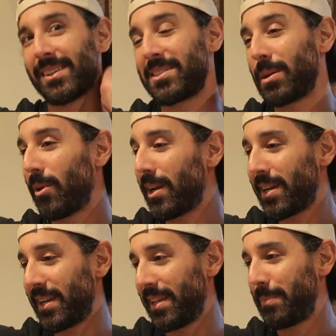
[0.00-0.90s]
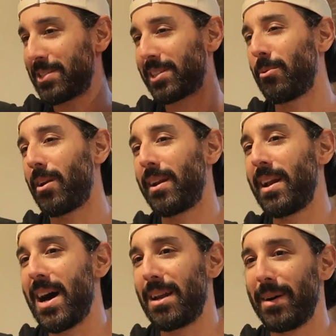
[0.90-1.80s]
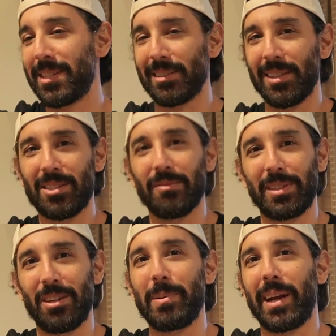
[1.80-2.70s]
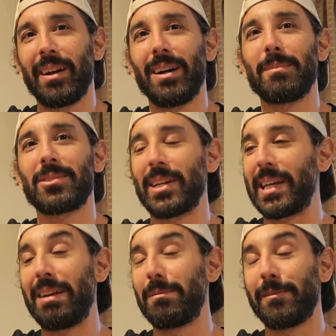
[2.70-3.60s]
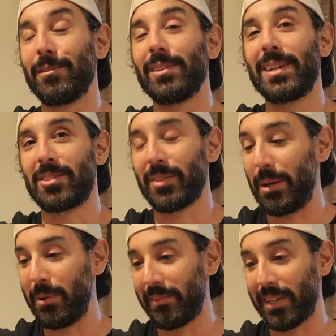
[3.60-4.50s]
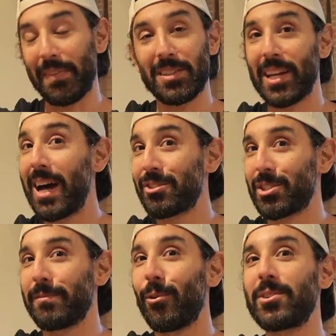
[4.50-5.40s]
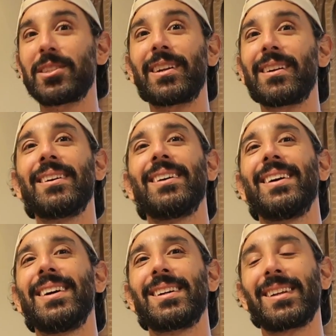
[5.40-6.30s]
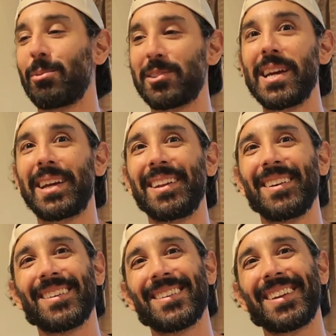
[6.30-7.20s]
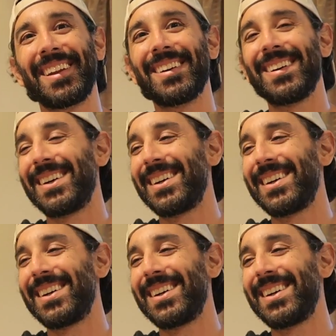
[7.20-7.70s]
Because they basically wanted an itemized list of what they were picking up. So I gave them a full list. Okay, we've got this couch. It's a 4-seater. Like, we'll take it. You know.